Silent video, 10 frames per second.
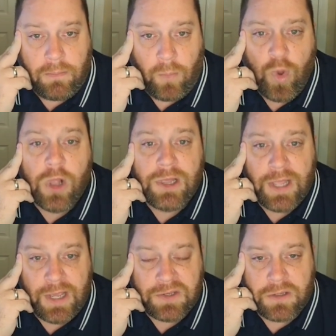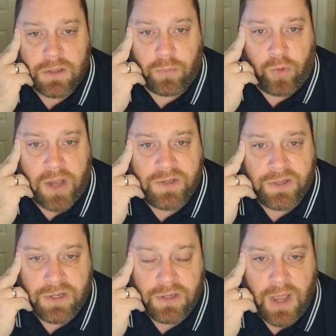will list the
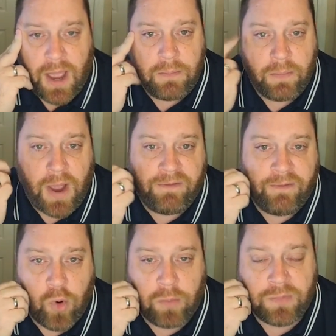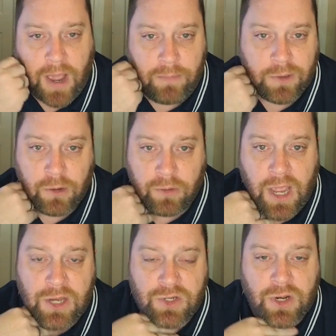processing time by form type and
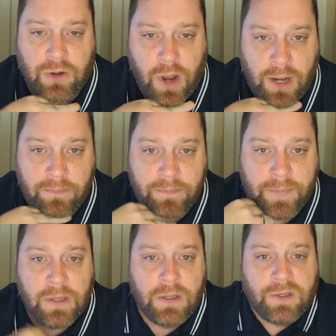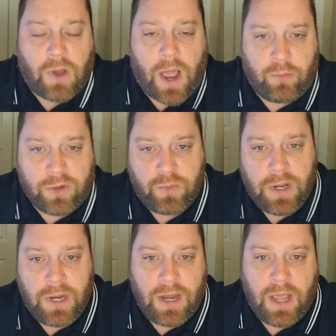location, right? So
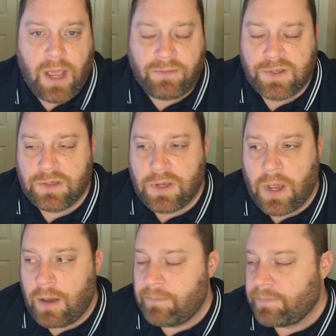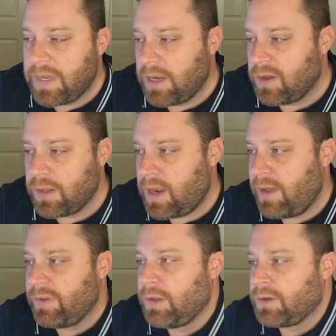I-129Fs, I
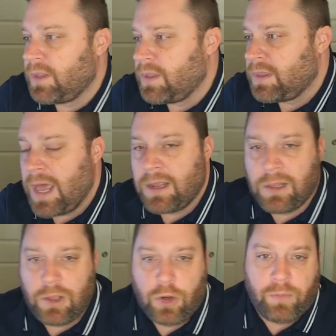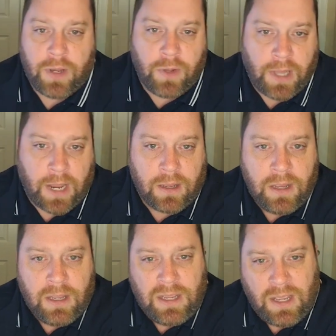haven't looked at the data in a little bit, but
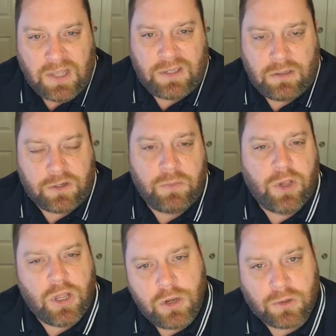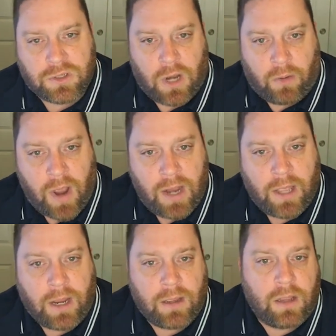there's some good news there, right?
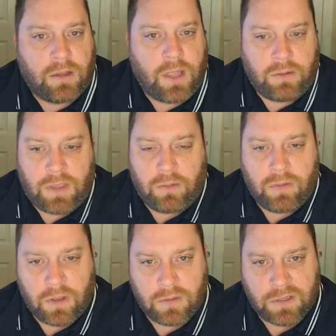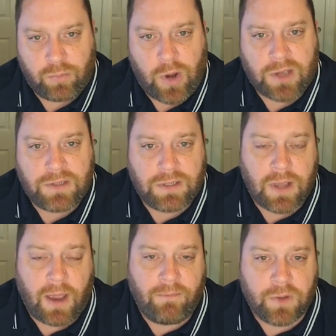Like the processing
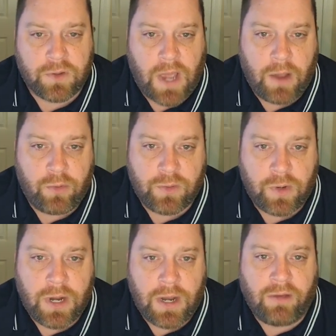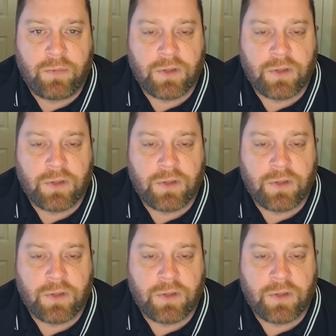time for those I-129F